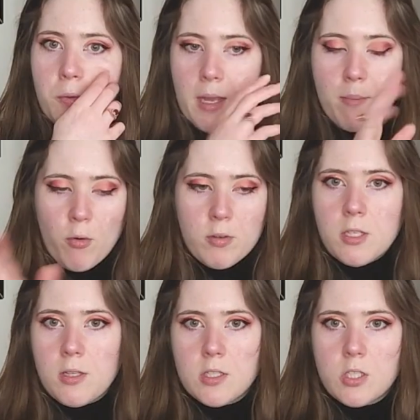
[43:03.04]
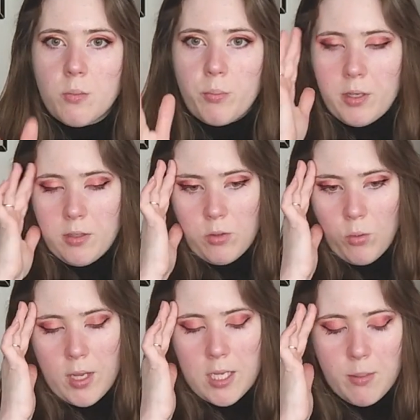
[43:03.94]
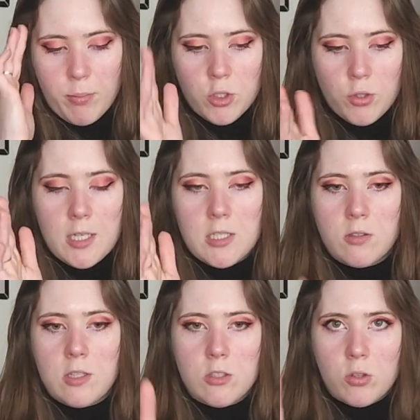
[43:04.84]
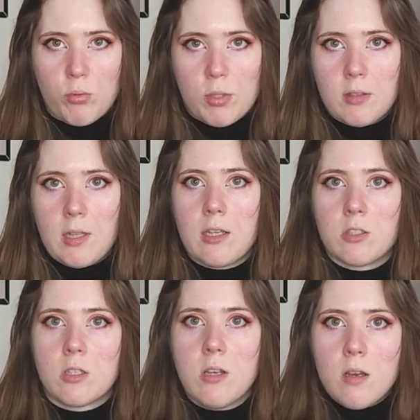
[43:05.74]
get more into this, but the way he portrays these three things,